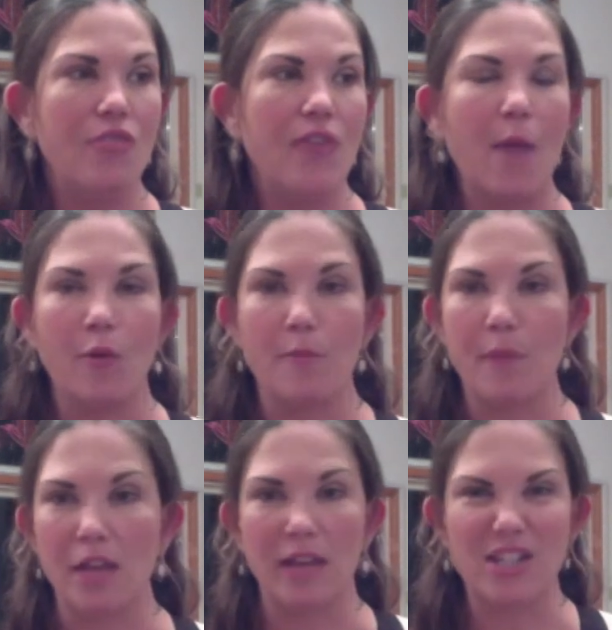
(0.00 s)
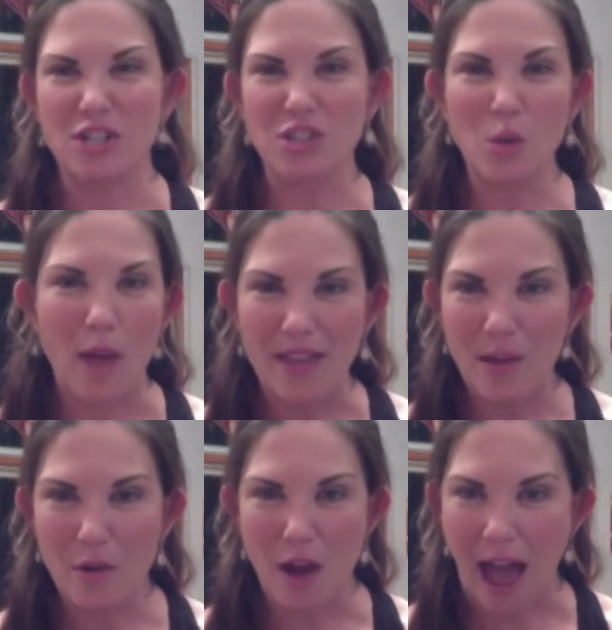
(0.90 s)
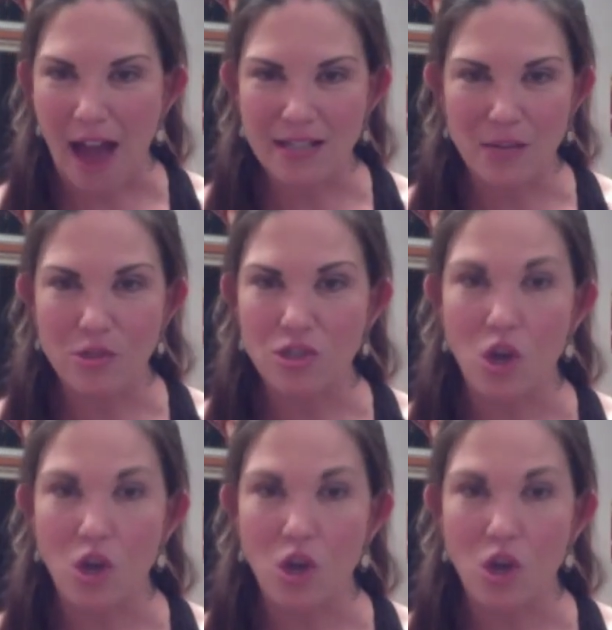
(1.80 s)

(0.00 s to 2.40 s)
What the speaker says: were like just the way they were acting was